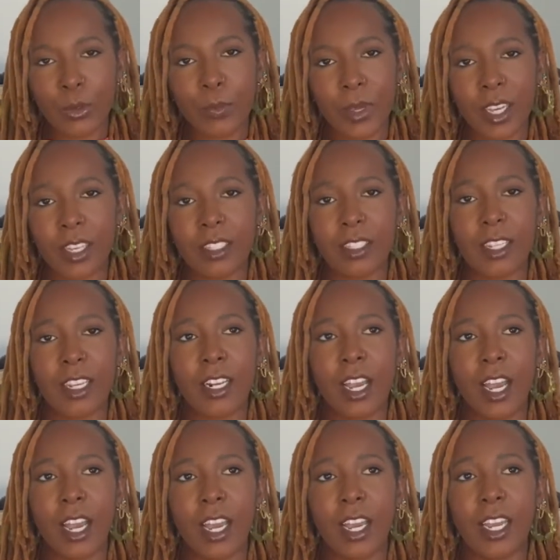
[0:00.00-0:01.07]
best, and
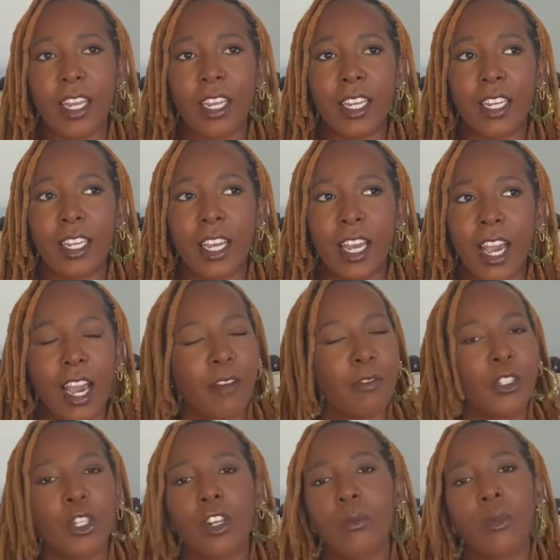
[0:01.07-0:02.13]
I have to
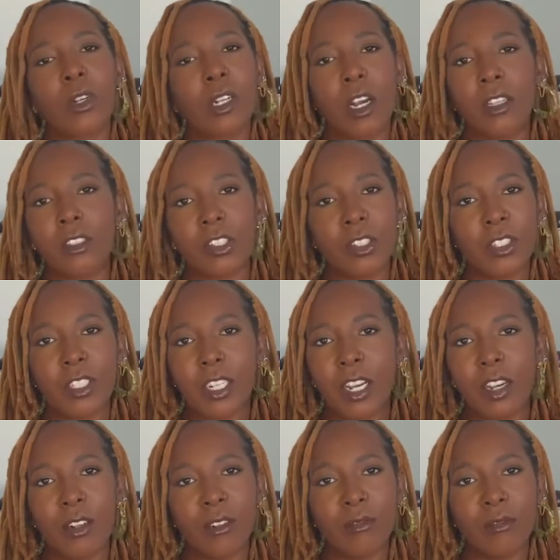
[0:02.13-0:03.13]
go to more concerts now.